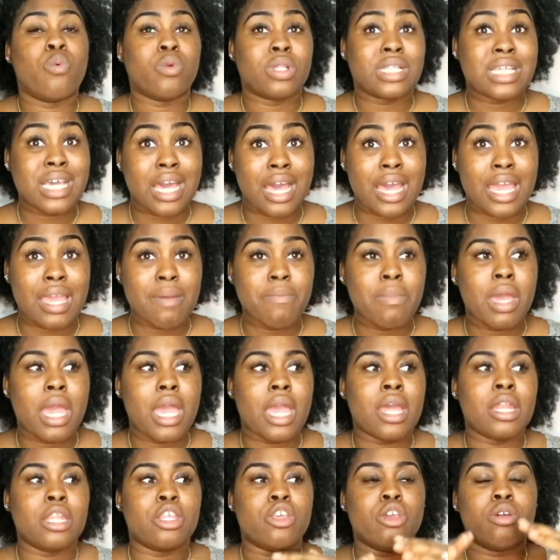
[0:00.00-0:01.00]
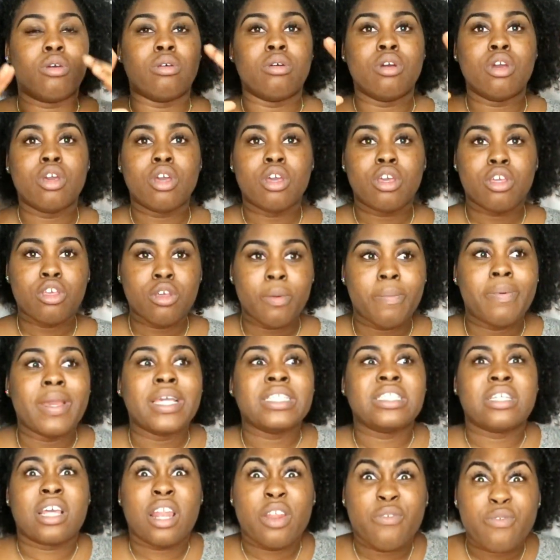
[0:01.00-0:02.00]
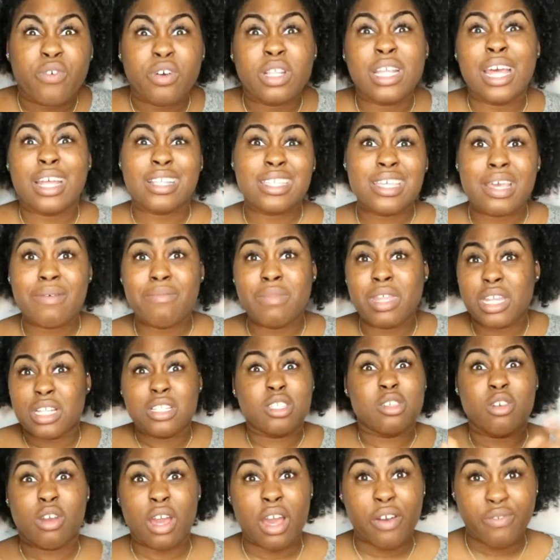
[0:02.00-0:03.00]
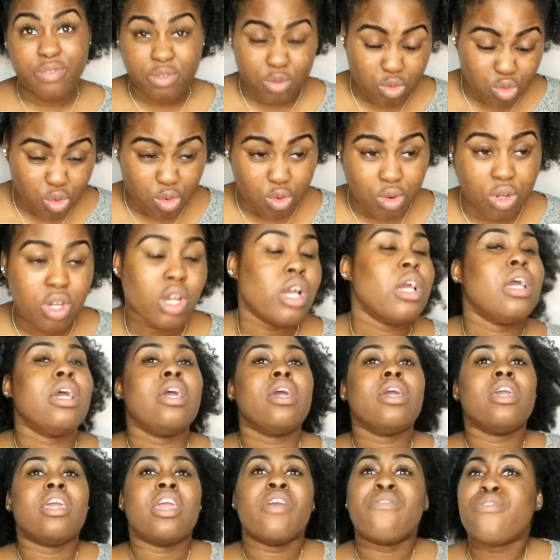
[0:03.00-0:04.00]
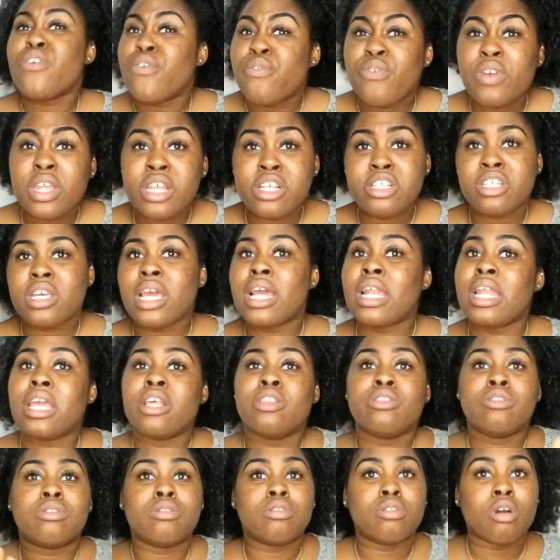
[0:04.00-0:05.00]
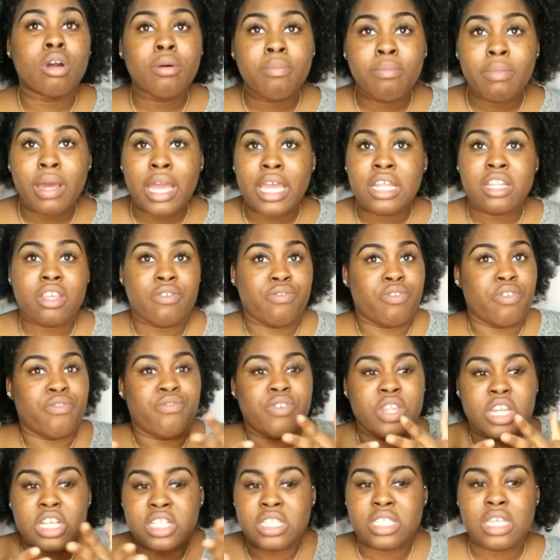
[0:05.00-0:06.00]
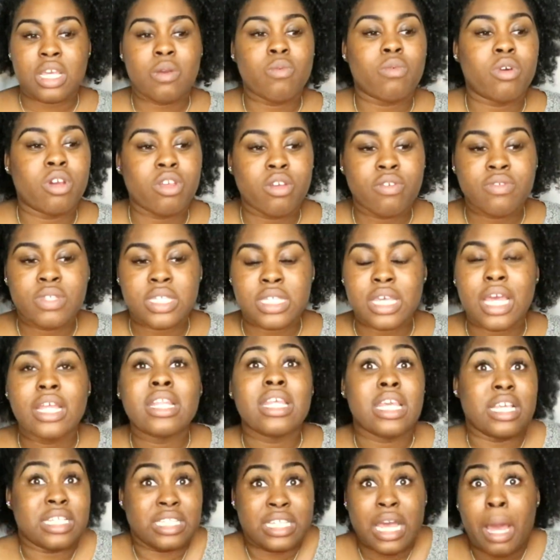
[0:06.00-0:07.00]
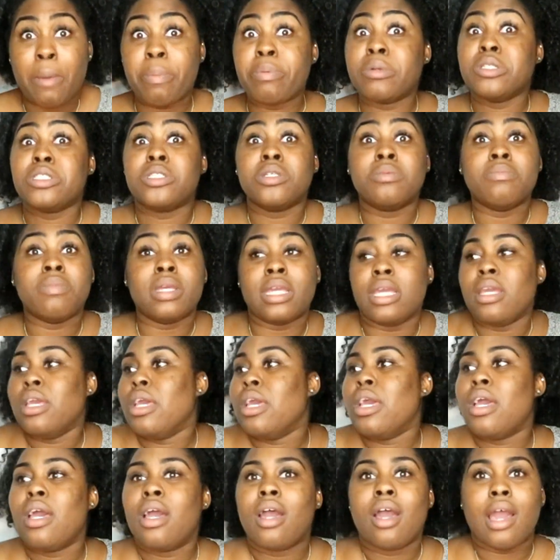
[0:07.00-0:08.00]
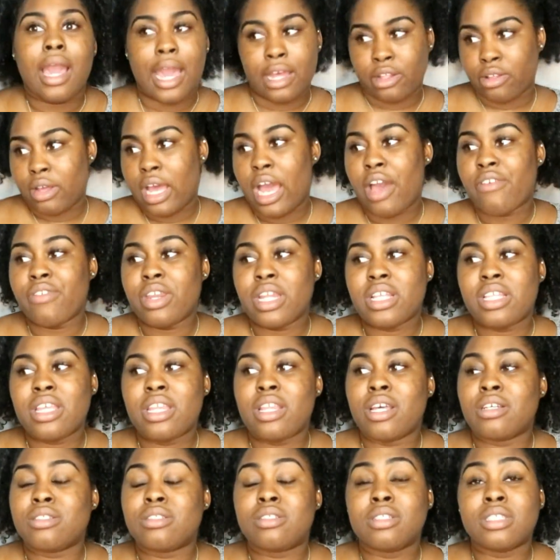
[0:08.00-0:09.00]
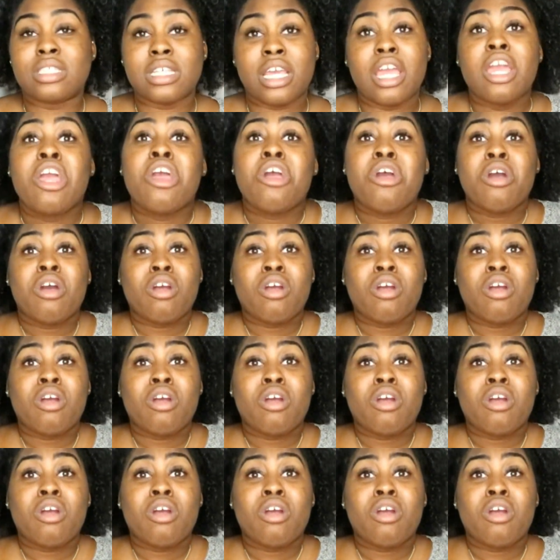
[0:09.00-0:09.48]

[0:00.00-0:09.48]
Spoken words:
time, and you basically, for that 10 minutes you have to talk. If you finish early, don't mind. If you finish saying what you said, it's happened to me, I don't have anything else to say,